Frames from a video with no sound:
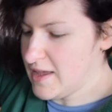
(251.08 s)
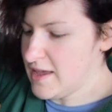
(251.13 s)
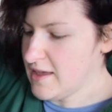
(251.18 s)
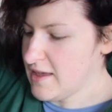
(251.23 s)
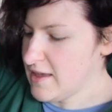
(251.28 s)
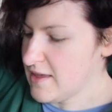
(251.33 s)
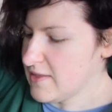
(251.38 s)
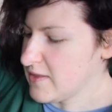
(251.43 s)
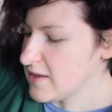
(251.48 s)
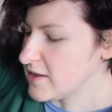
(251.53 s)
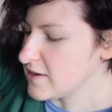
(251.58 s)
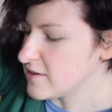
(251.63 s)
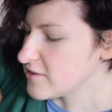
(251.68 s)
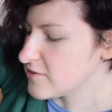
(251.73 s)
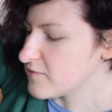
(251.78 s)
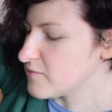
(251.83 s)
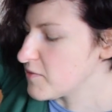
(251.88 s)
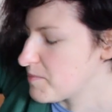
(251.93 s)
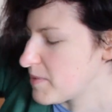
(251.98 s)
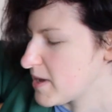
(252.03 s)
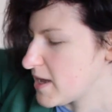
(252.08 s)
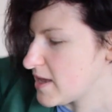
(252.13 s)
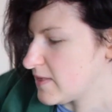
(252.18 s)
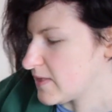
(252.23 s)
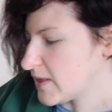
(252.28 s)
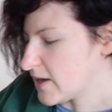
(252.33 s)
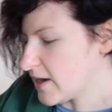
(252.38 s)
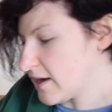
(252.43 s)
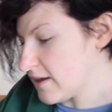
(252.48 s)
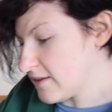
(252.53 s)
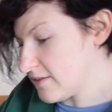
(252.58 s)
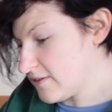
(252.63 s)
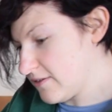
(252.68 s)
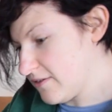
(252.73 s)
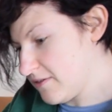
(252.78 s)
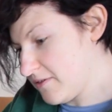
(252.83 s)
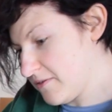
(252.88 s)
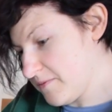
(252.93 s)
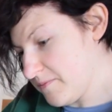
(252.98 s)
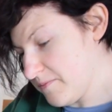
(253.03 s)
and then just repeat
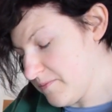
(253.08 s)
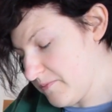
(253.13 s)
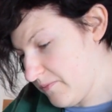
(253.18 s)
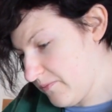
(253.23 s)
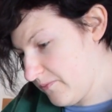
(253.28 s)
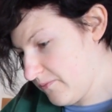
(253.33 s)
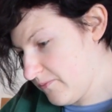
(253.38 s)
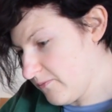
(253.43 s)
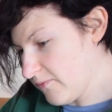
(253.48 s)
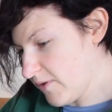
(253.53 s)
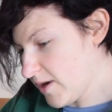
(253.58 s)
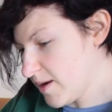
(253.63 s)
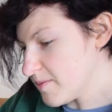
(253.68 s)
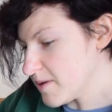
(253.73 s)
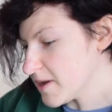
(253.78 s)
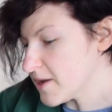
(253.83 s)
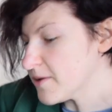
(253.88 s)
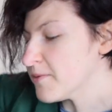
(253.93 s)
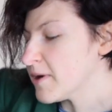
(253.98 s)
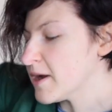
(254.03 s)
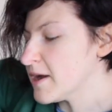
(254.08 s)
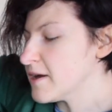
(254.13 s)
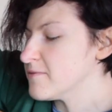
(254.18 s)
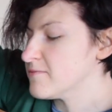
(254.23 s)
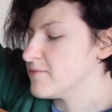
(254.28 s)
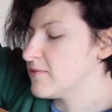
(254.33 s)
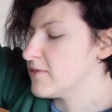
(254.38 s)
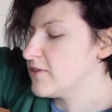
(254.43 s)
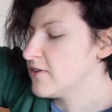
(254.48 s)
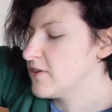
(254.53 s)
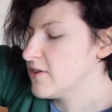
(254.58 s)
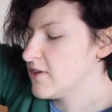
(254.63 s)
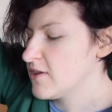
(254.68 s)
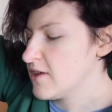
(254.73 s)
that, wrapping it round